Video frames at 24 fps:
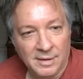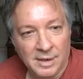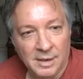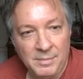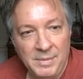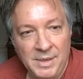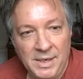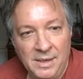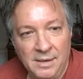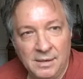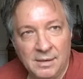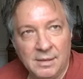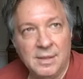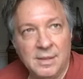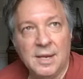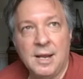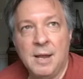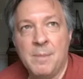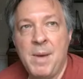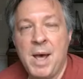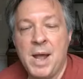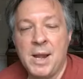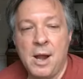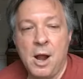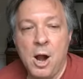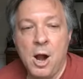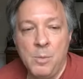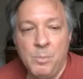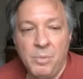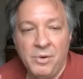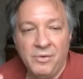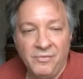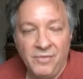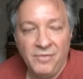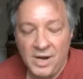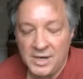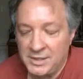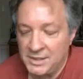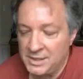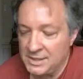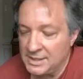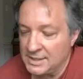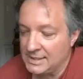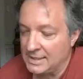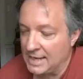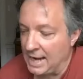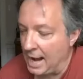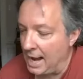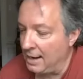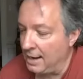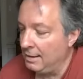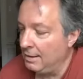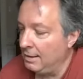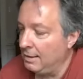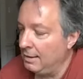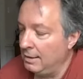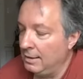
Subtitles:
I mean, think about our profession, Scott.